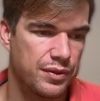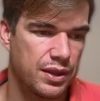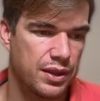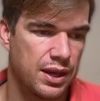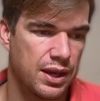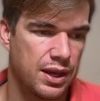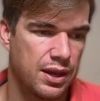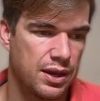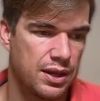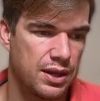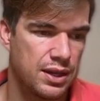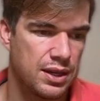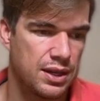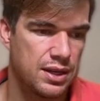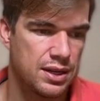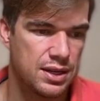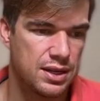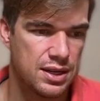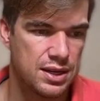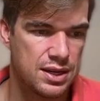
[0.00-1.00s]

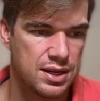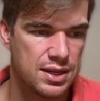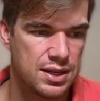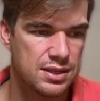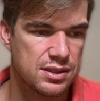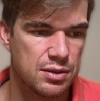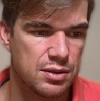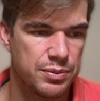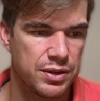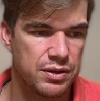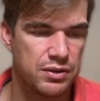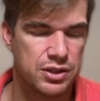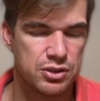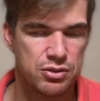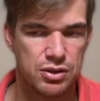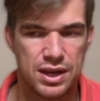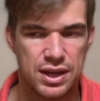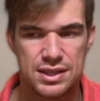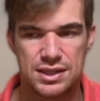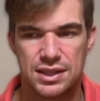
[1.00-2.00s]
it needs to be
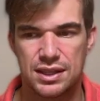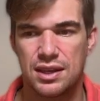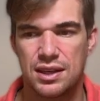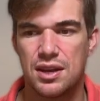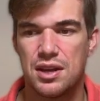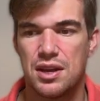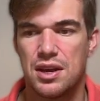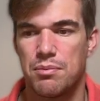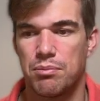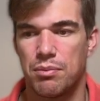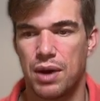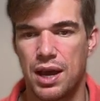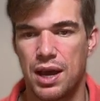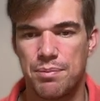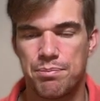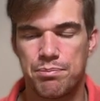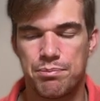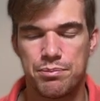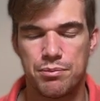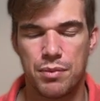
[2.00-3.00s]
retracing. My
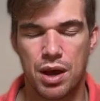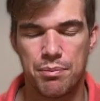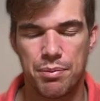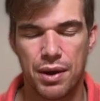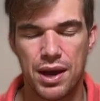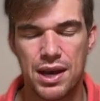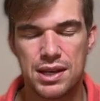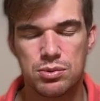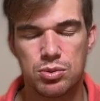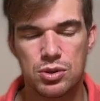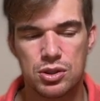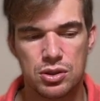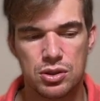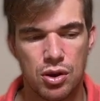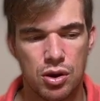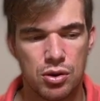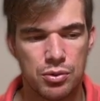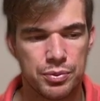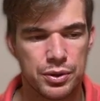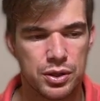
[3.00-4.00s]
bias was
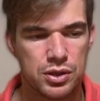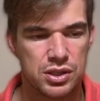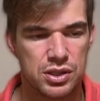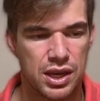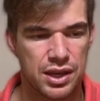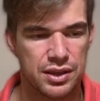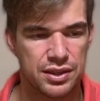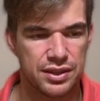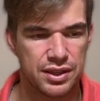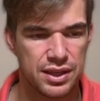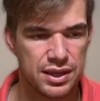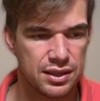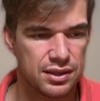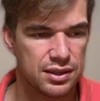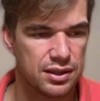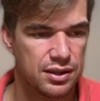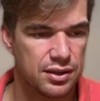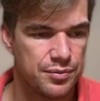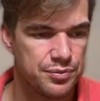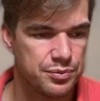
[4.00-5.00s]
long because I
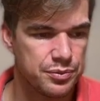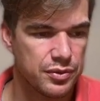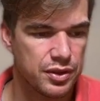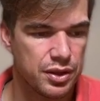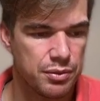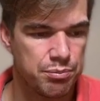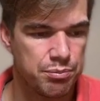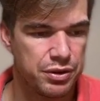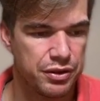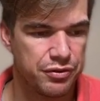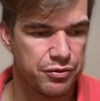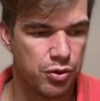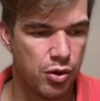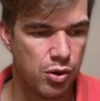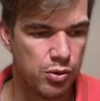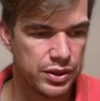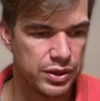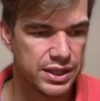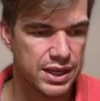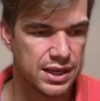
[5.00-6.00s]
think
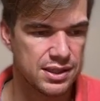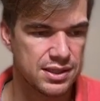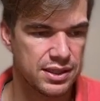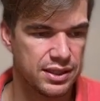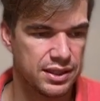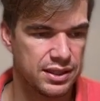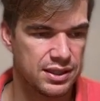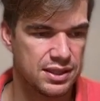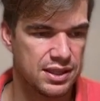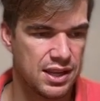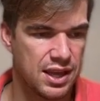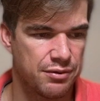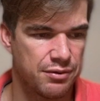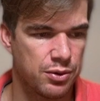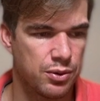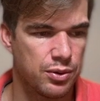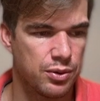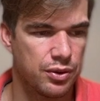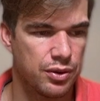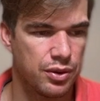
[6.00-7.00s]
before we get to this
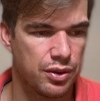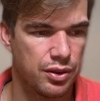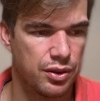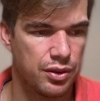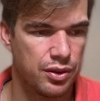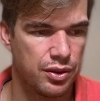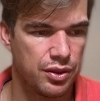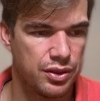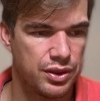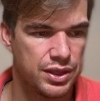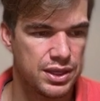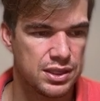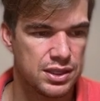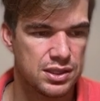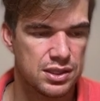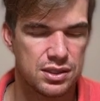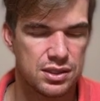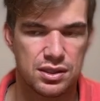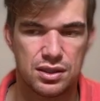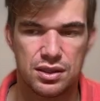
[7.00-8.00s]
level,
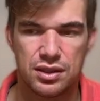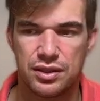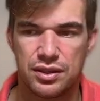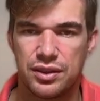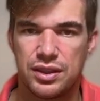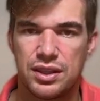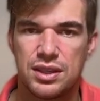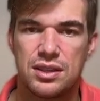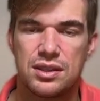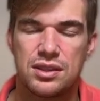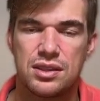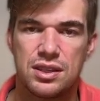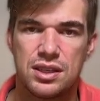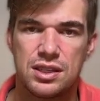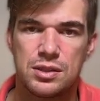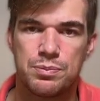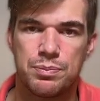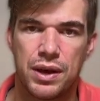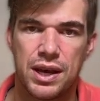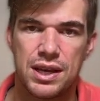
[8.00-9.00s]
this
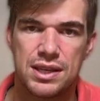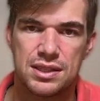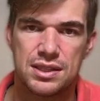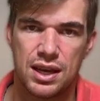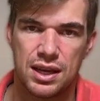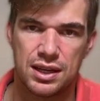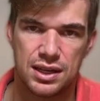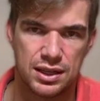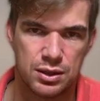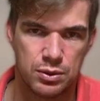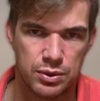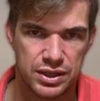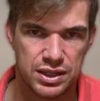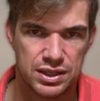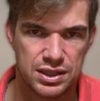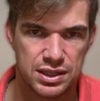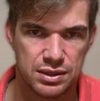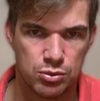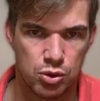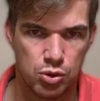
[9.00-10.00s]
buy side
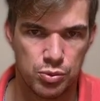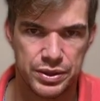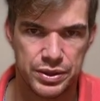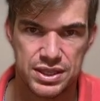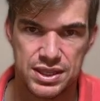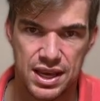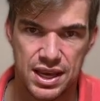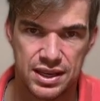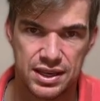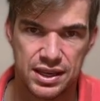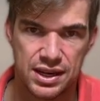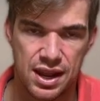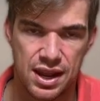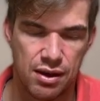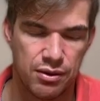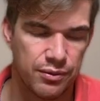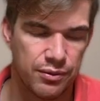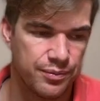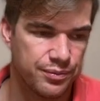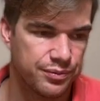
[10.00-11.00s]
liquidity will be taken
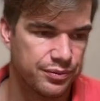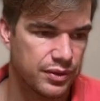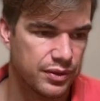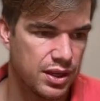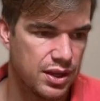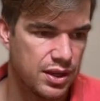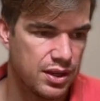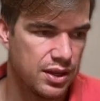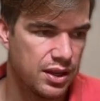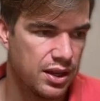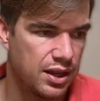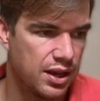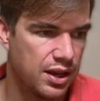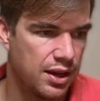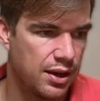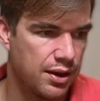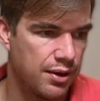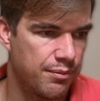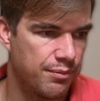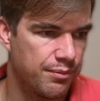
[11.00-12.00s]
out.
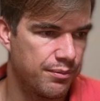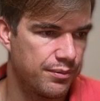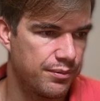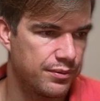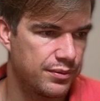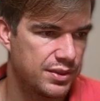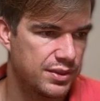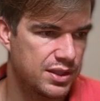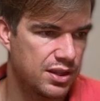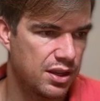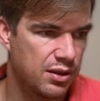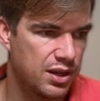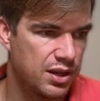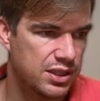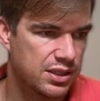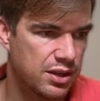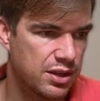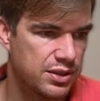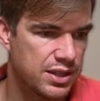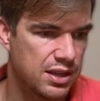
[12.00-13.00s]
So
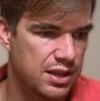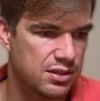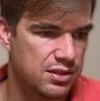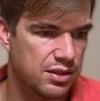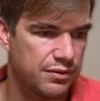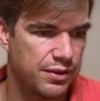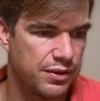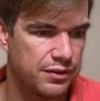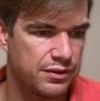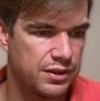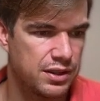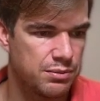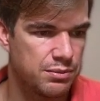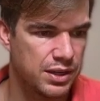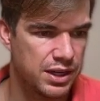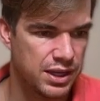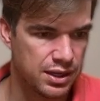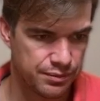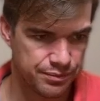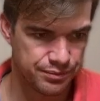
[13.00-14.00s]
let's go down to the
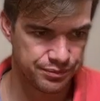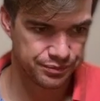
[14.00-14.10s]
15-minute.